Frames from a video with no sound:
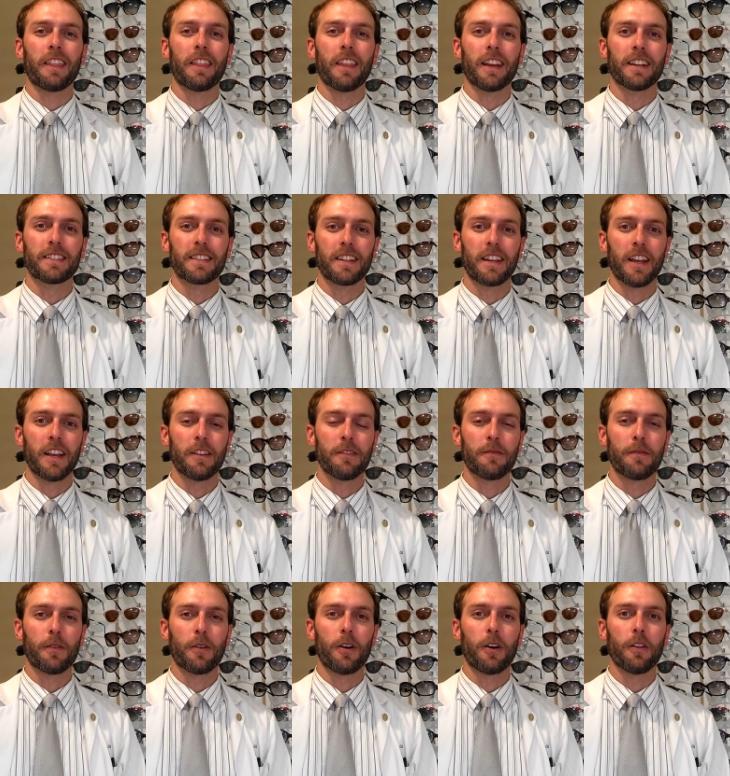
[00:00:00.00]
Thanks again
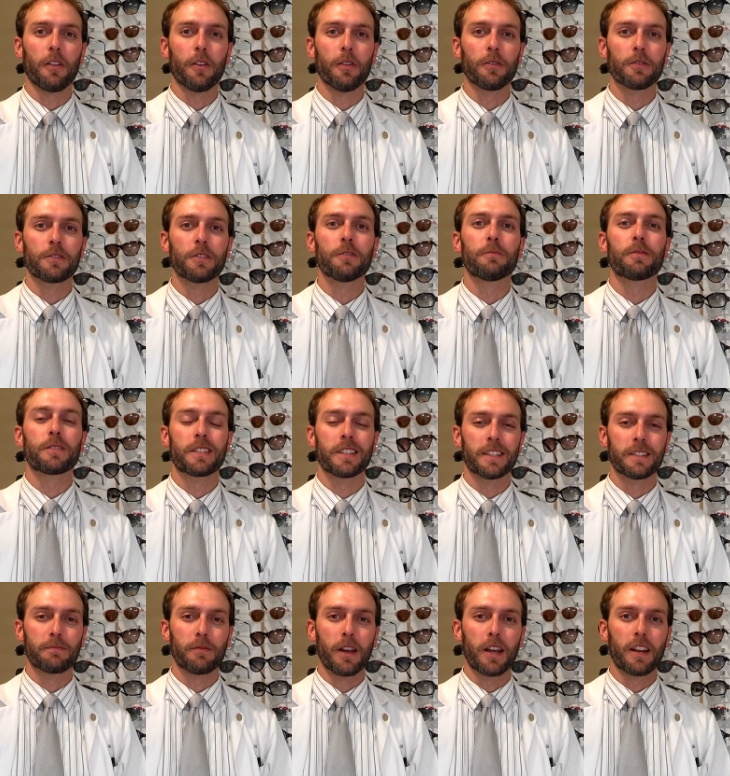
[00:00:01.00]
for all those who
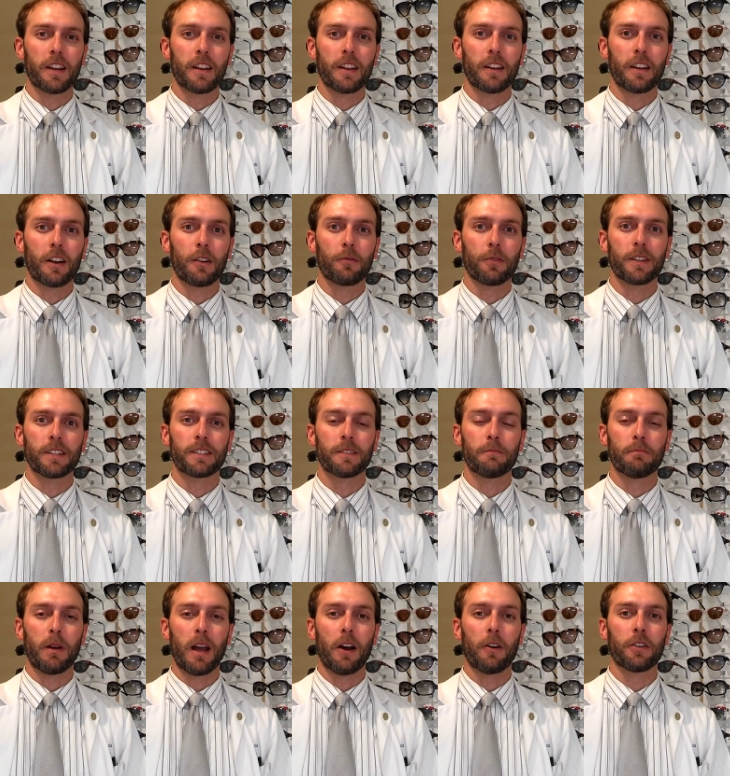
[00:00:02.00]
participated in our recent
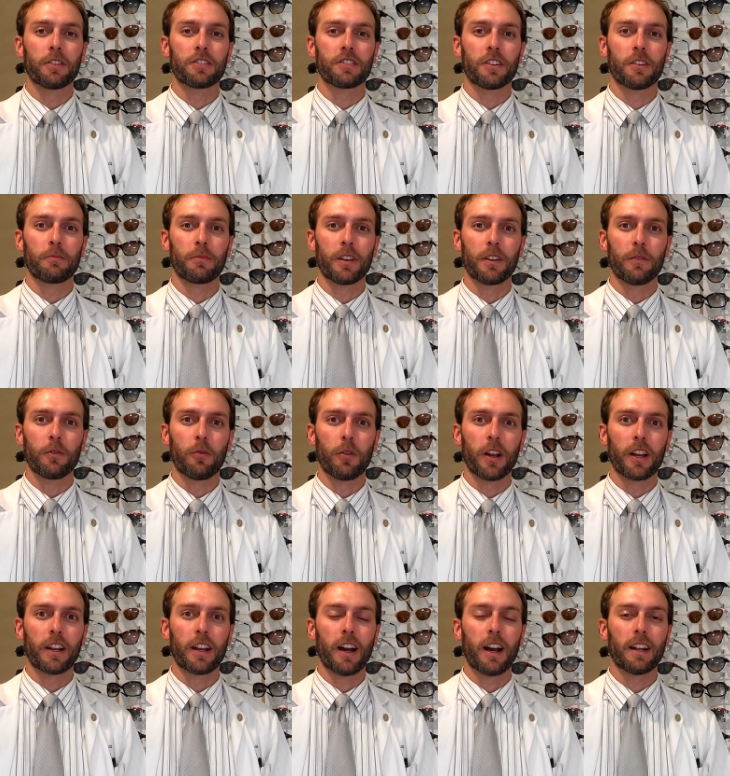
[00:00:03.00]
Maui Jim
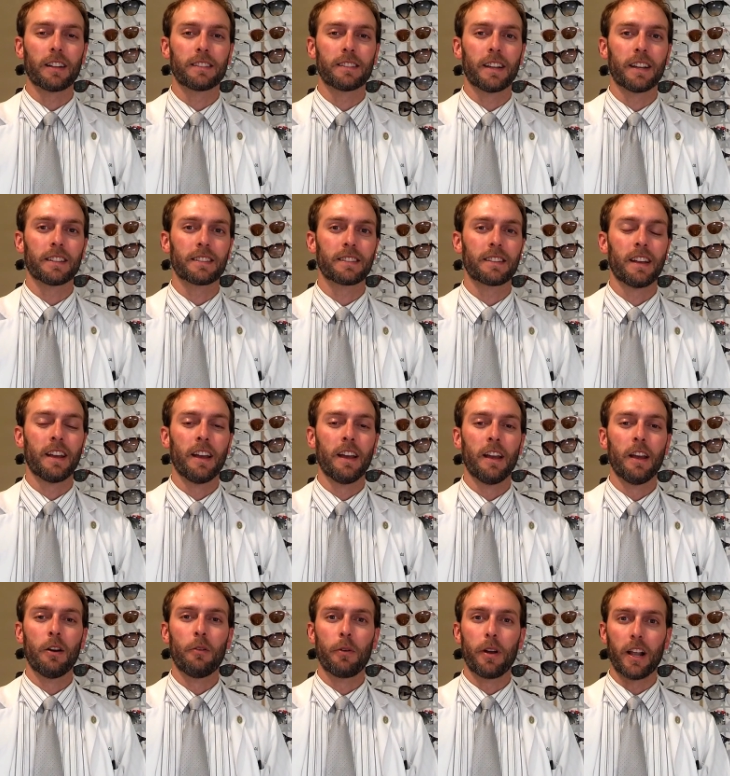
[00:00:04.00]
giveaway contest.
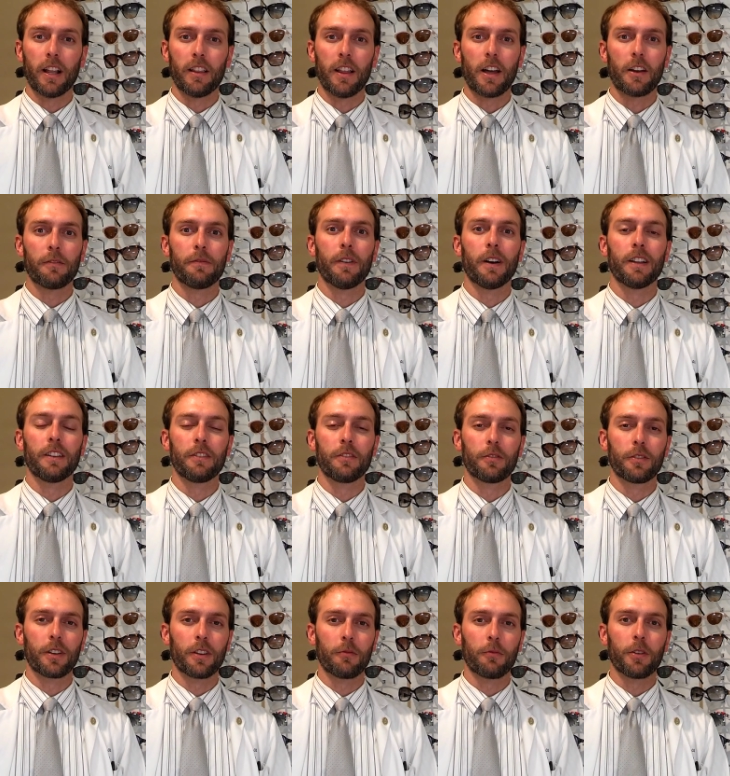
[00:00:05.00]
We had a lot of fun
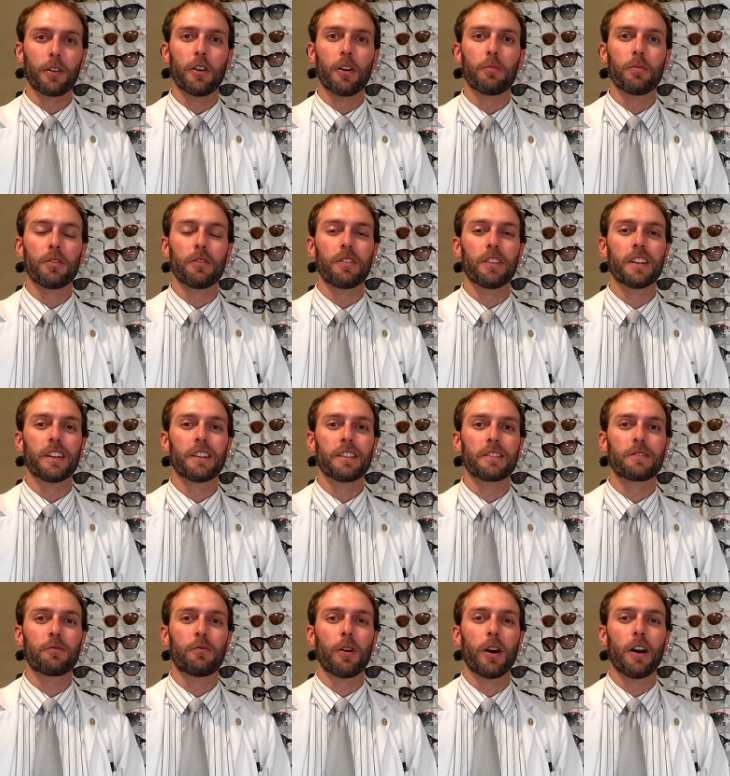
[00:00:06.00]
doing it and we hope you did as
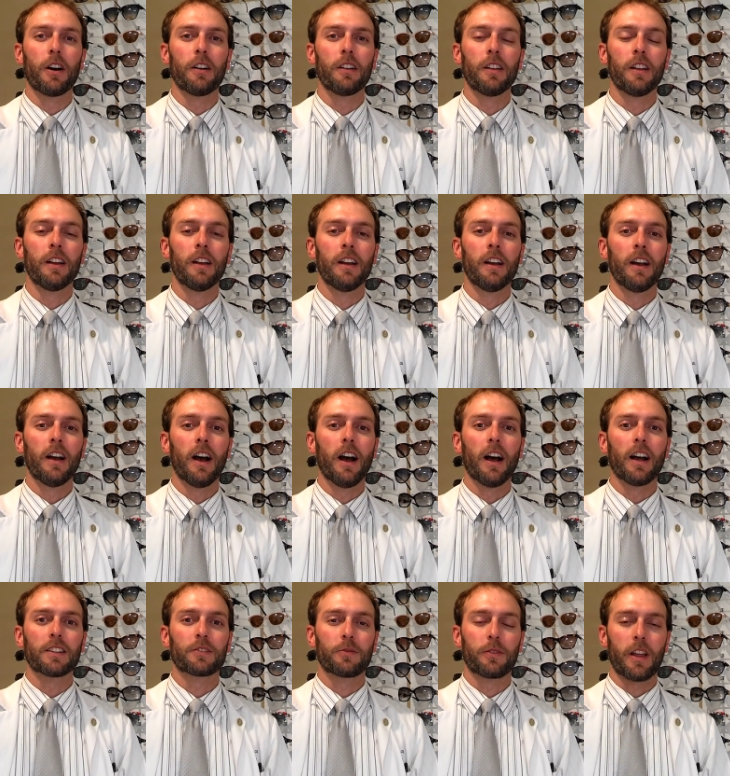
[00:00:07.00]
well.
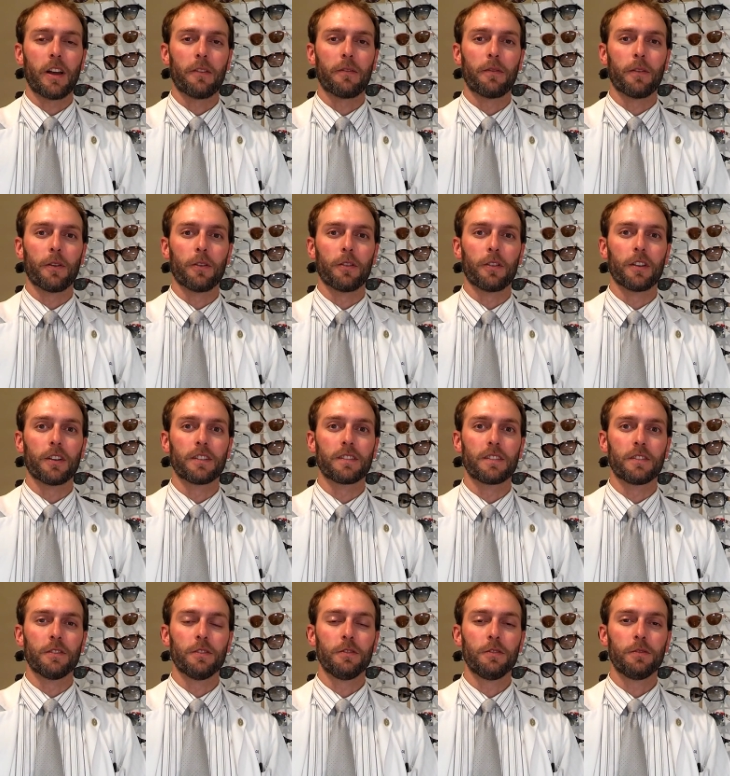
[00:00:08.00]
Uh, so without further
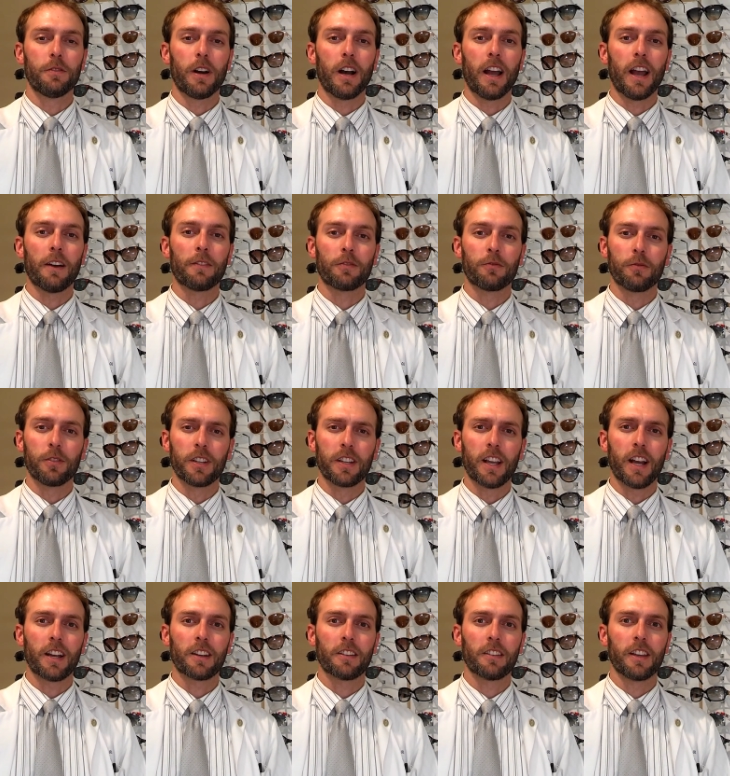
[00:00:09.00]
ado, uh, after we
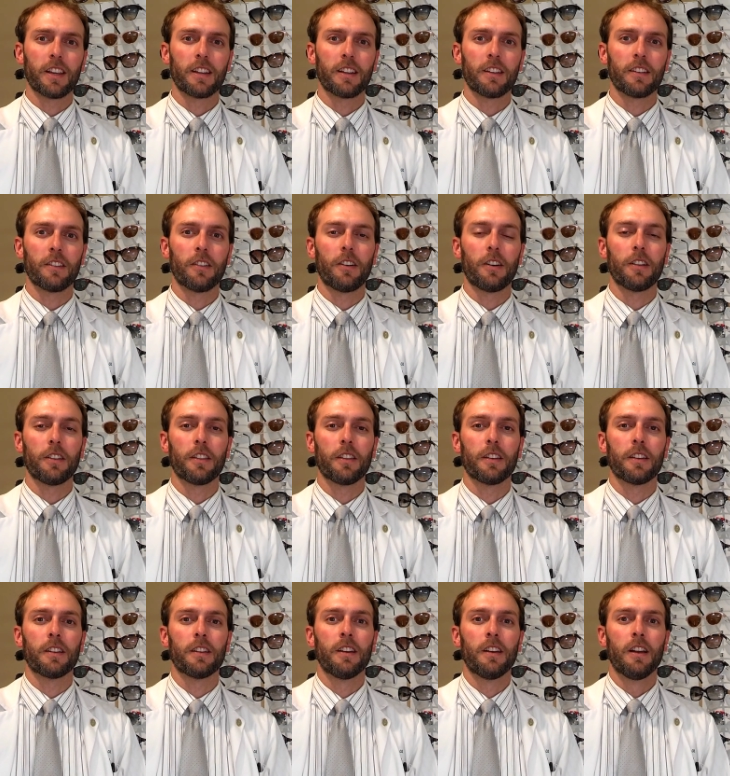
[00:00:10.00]
calculated all
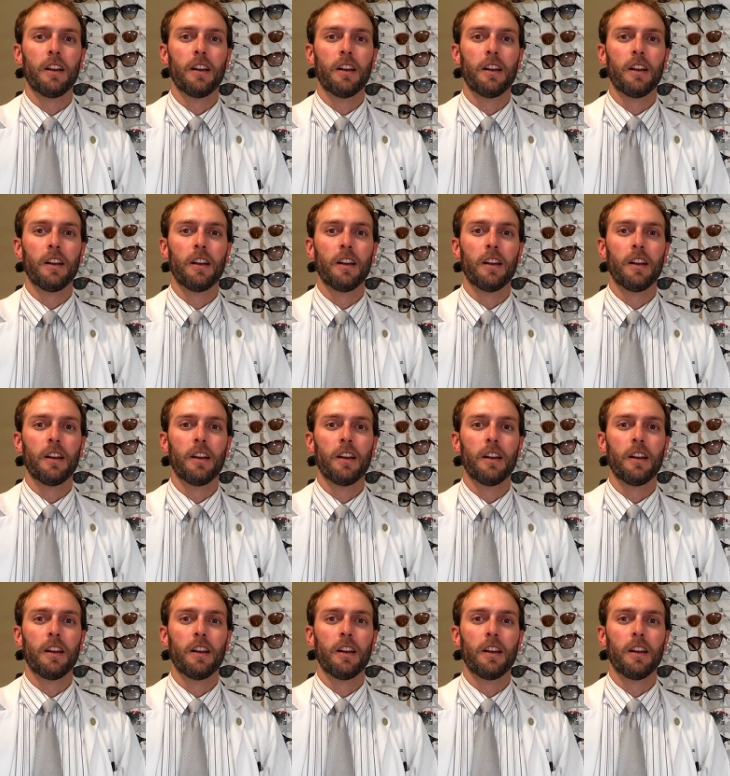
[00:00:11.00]
the